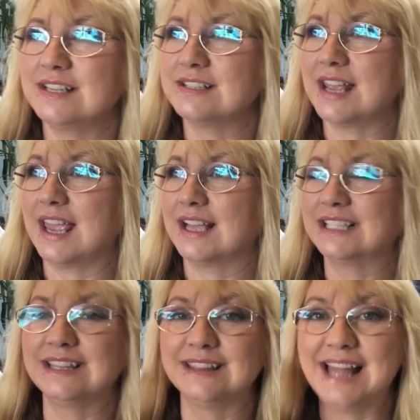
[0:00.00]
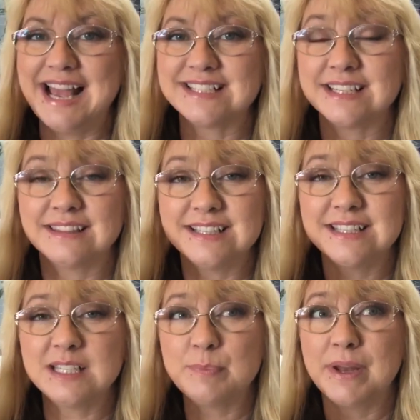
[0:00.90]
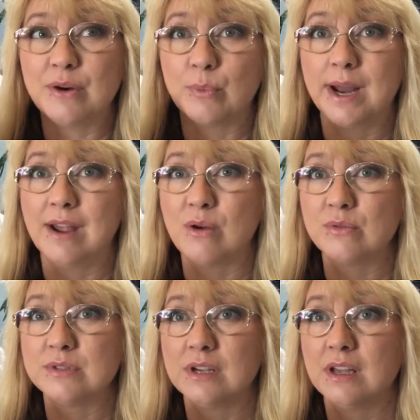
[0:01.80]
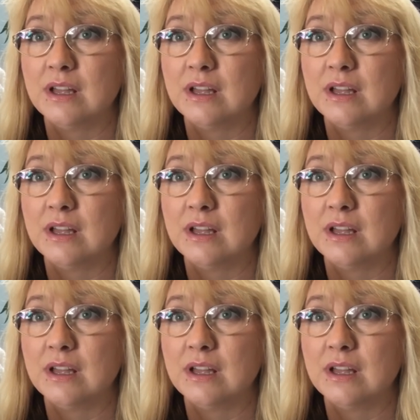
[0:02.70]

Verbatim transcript: is a classic. This has been around